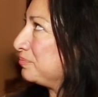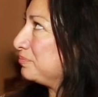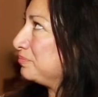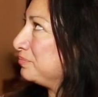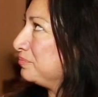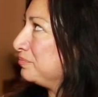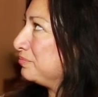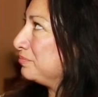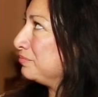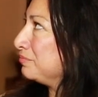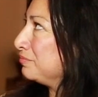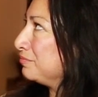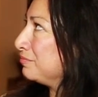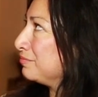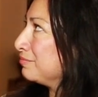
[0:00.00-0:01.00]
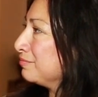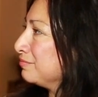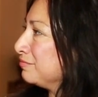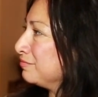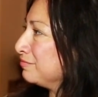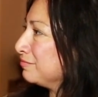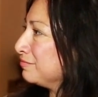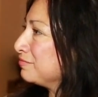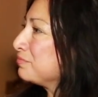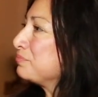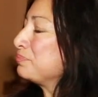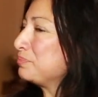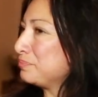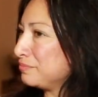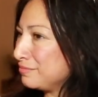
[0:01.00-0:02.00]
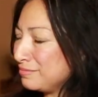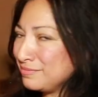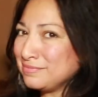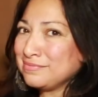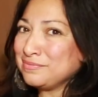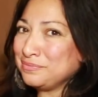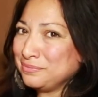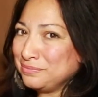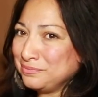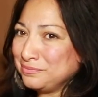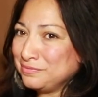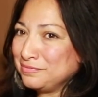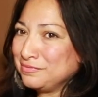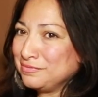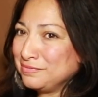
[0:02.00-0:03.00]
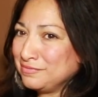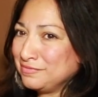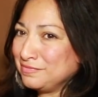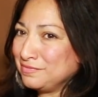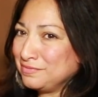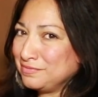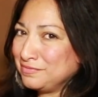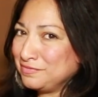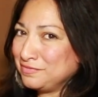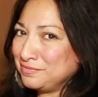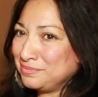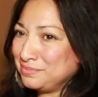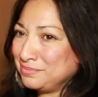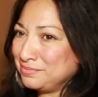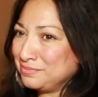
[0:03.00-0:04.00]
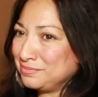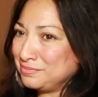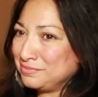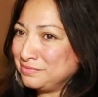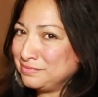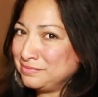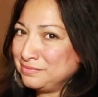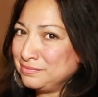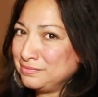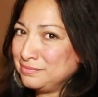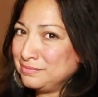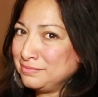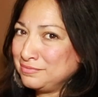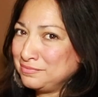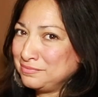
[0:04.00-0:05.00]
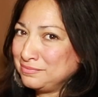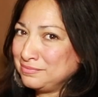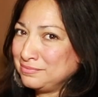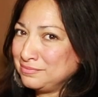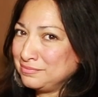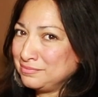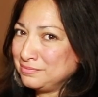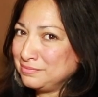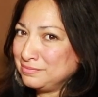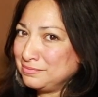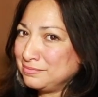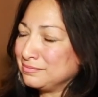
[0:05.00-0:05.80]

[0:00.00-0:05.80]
This person isn't speaking.